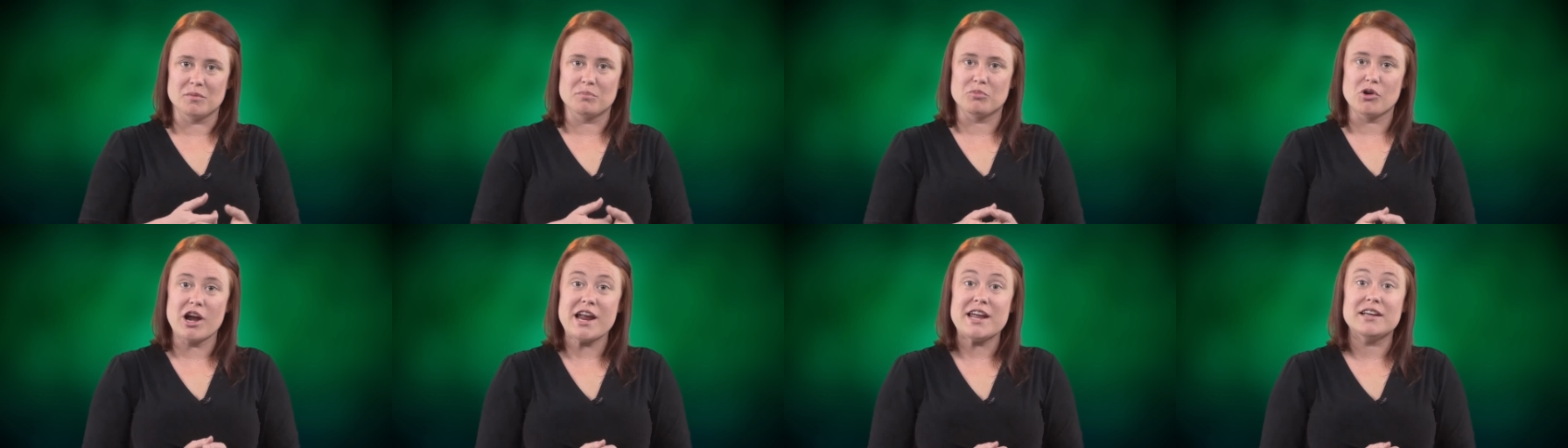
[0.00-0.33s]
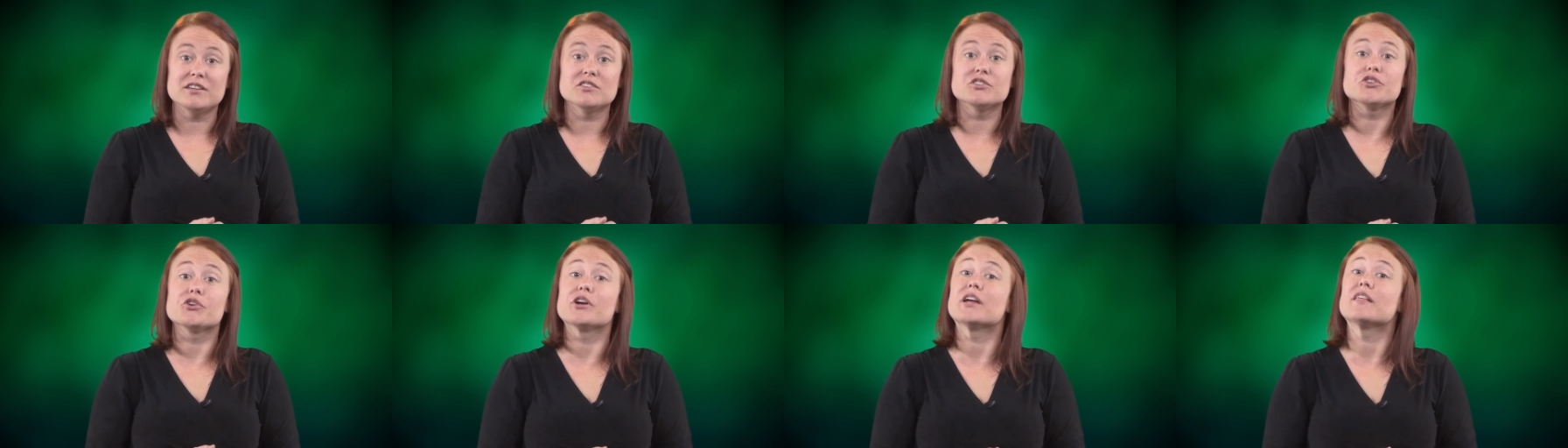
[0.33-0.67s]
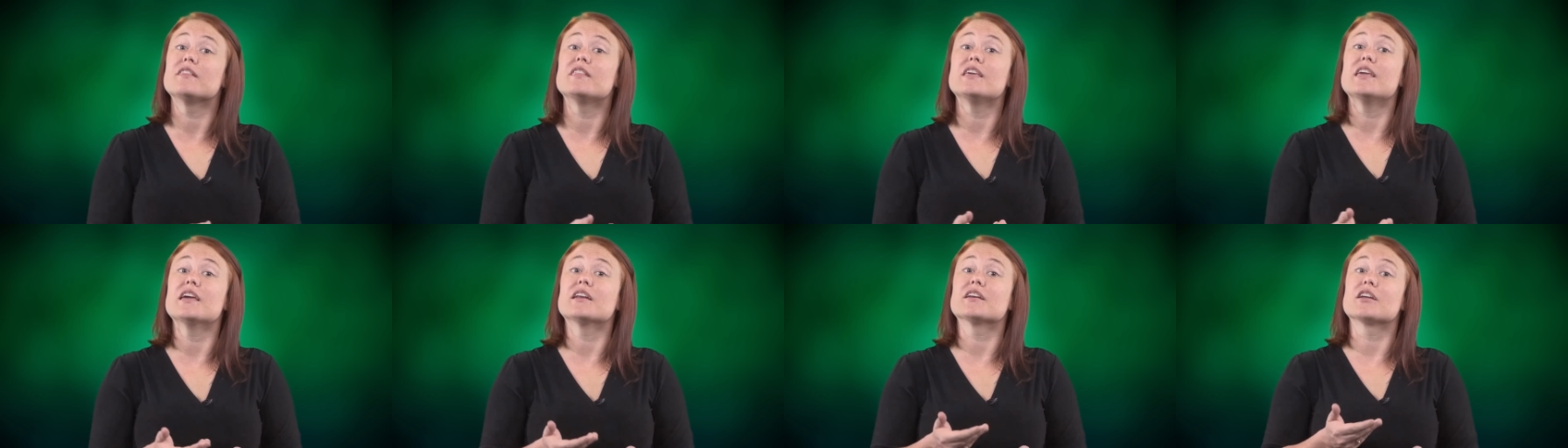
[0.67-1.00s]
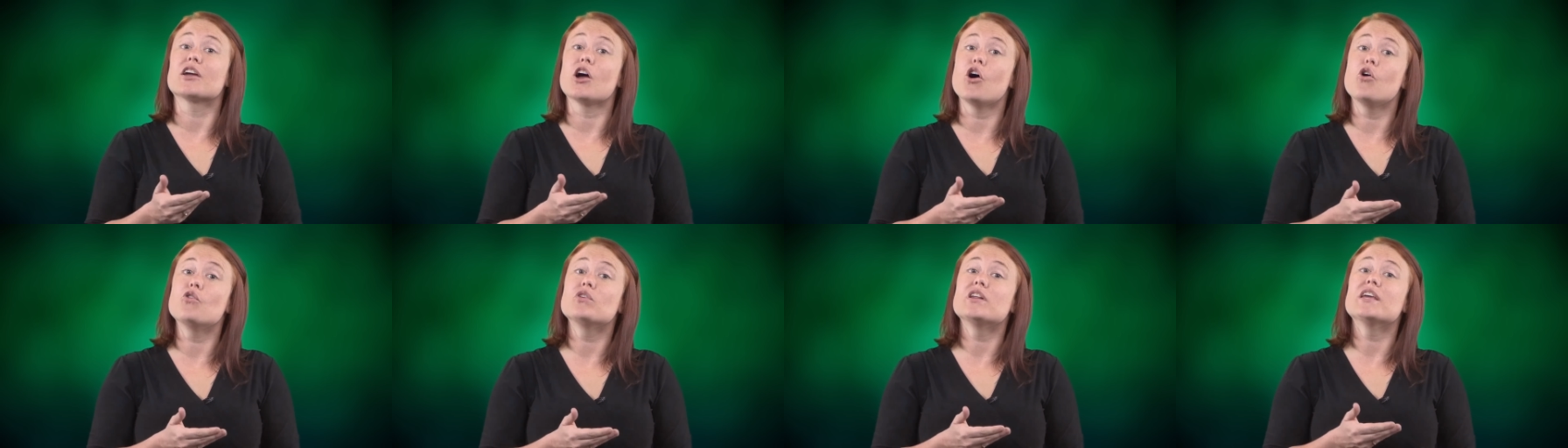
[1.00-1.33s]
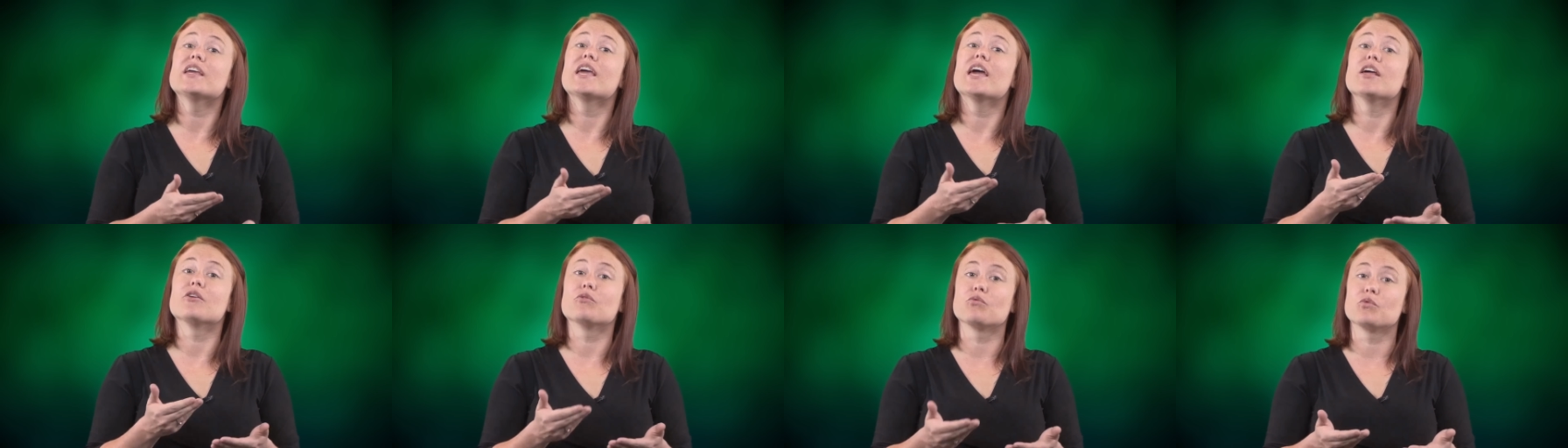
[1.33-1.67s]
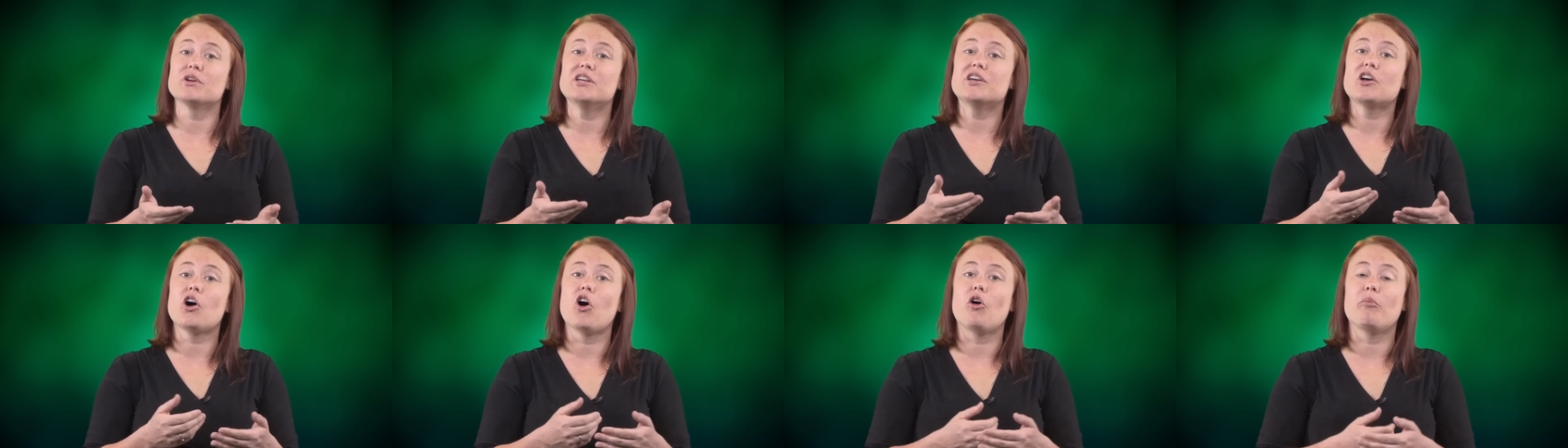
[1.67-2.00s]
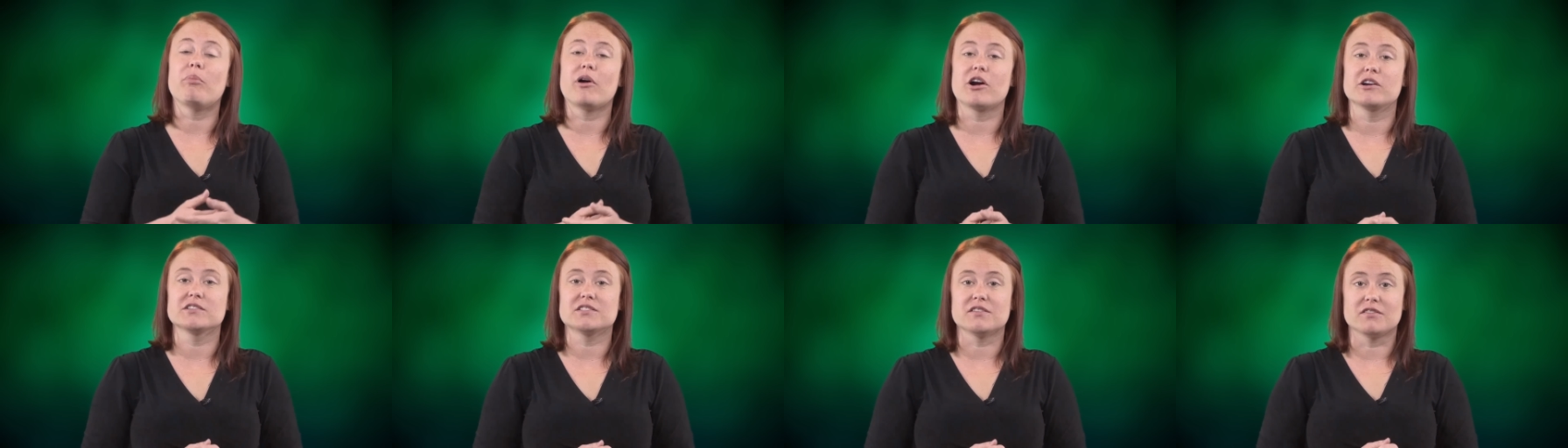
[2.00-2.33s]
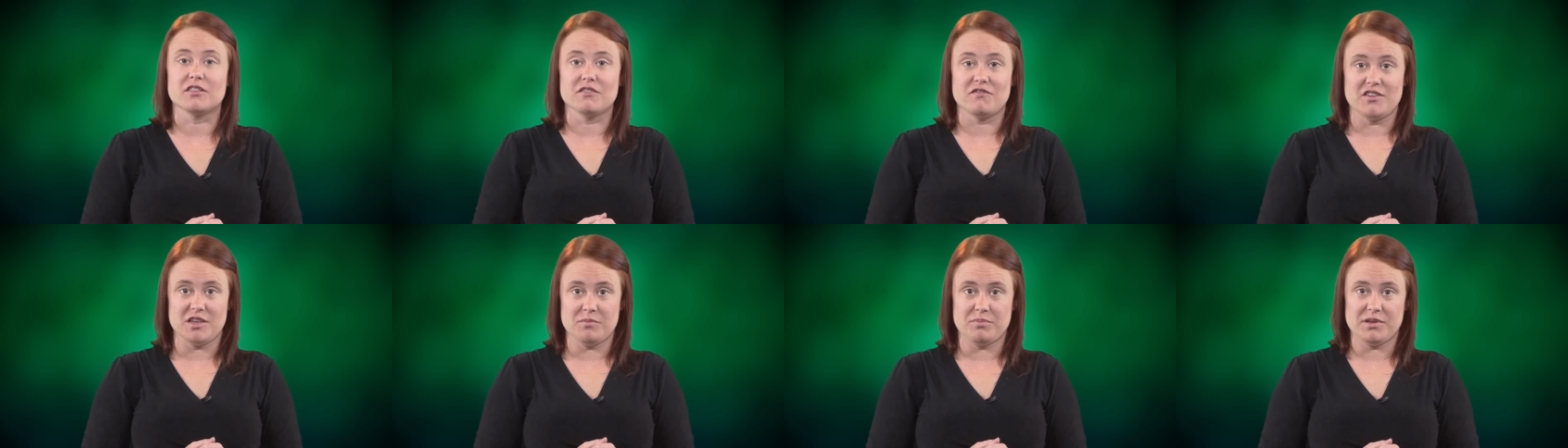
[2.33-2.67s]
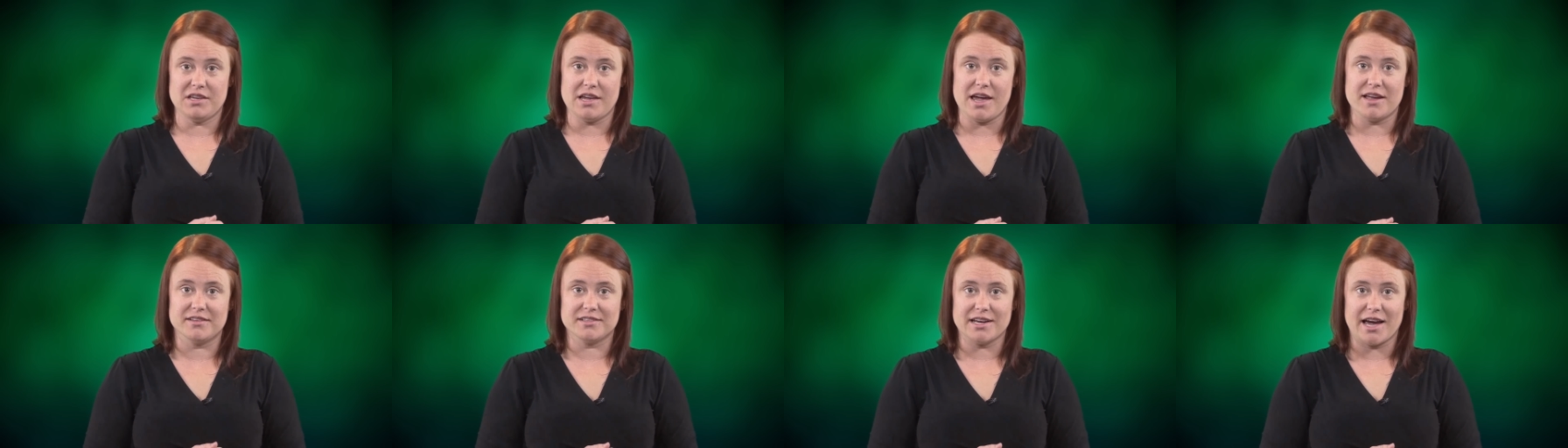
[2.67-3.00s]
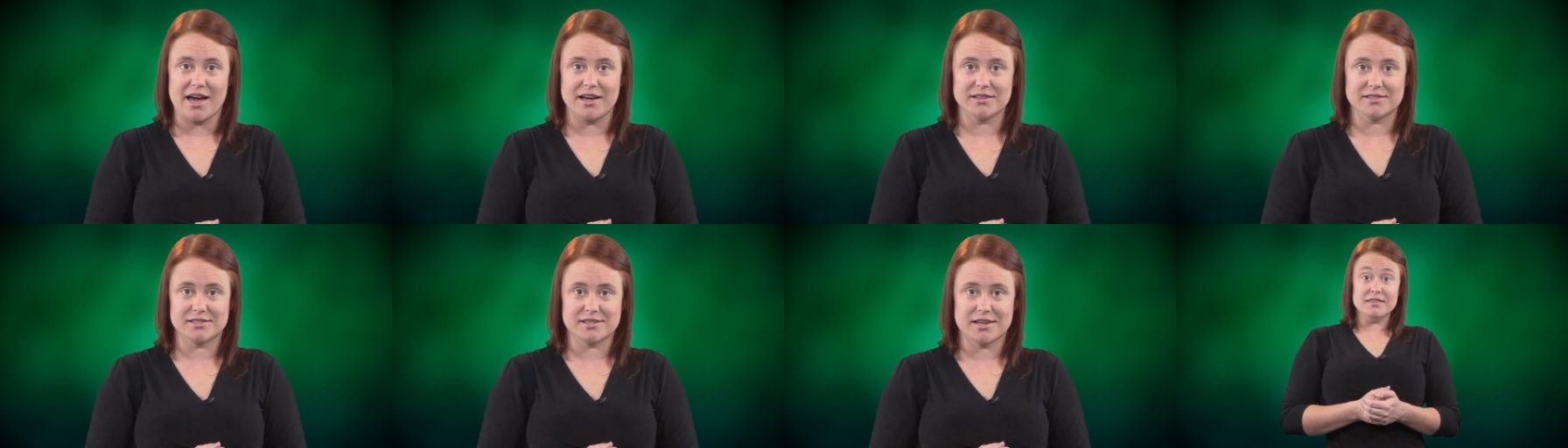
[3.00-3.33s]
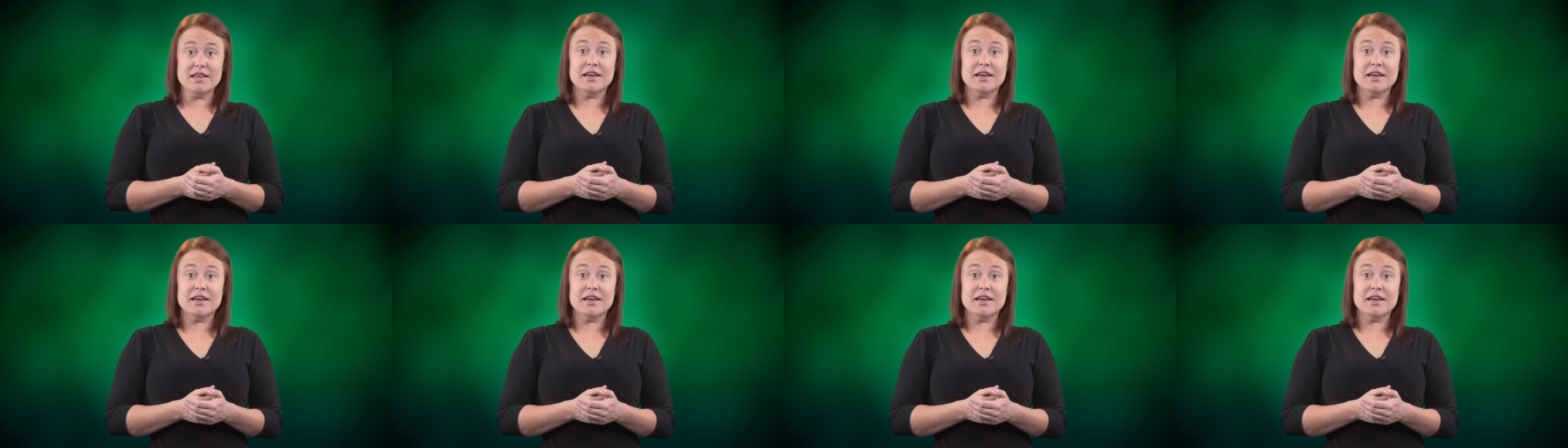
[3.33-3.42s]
brain during the encoding and recall parts of the VPA task.